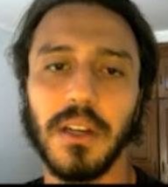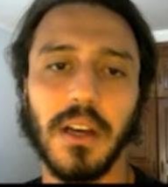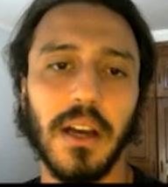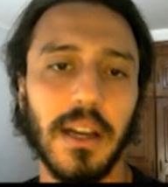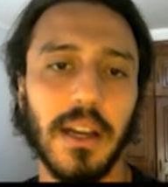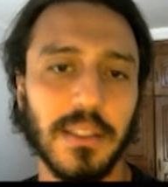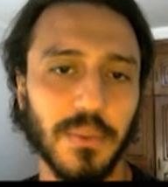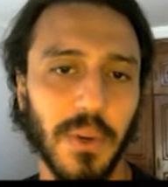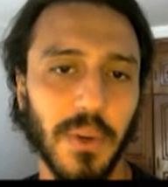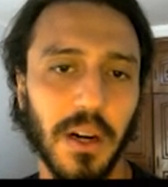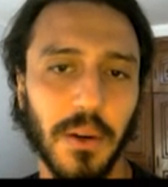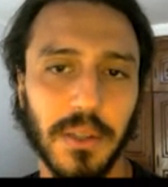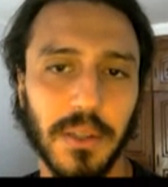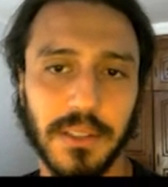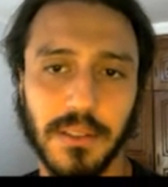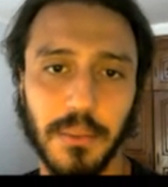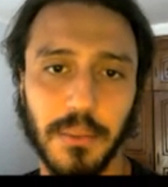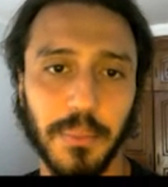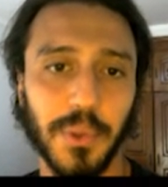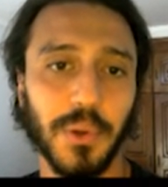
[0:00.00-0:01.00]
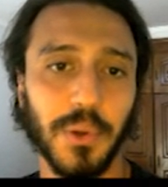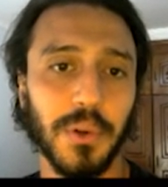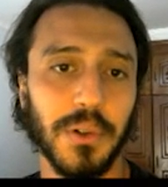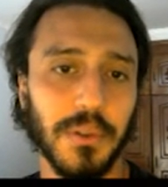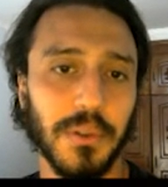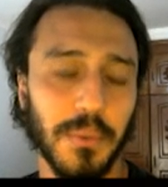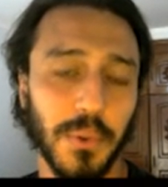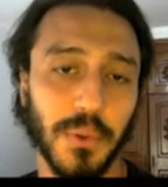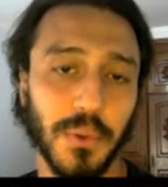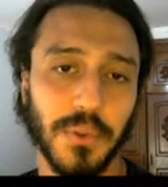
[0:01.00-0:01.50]
as well as the pure
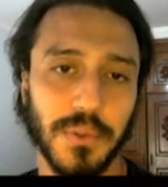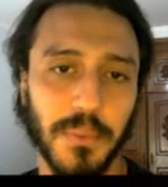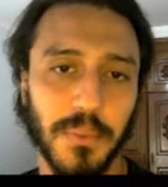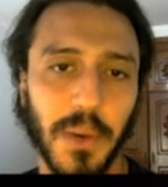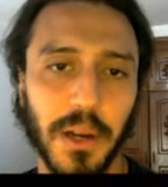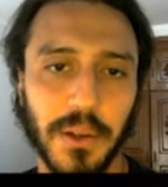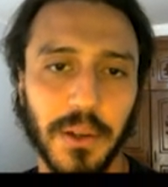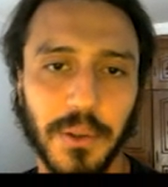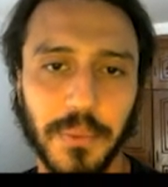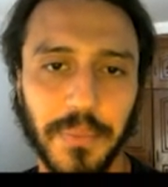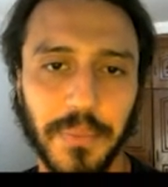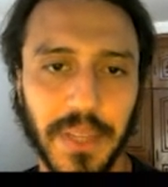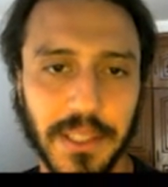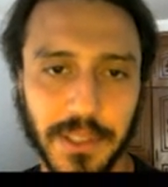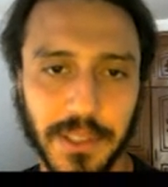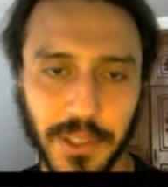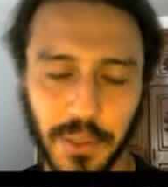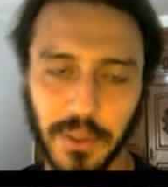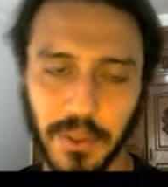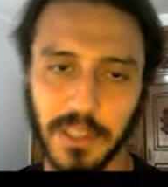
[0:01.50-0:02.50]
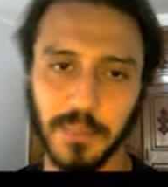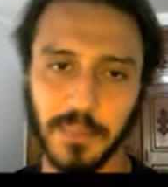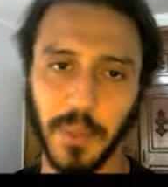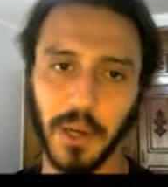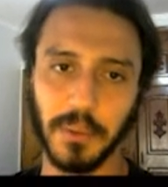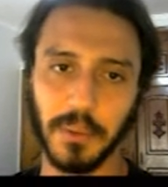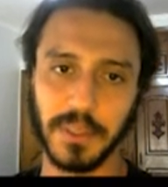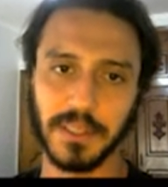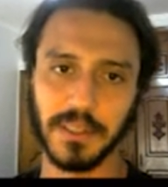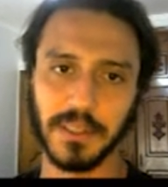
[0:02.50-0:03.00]
rules model in two
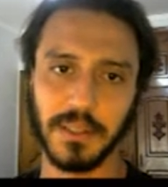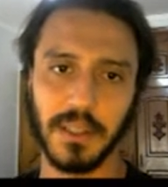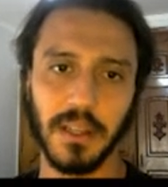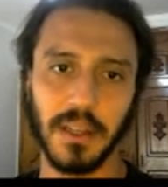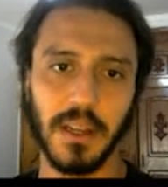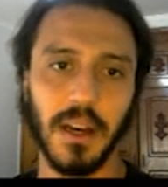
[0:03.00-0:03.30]
experiments.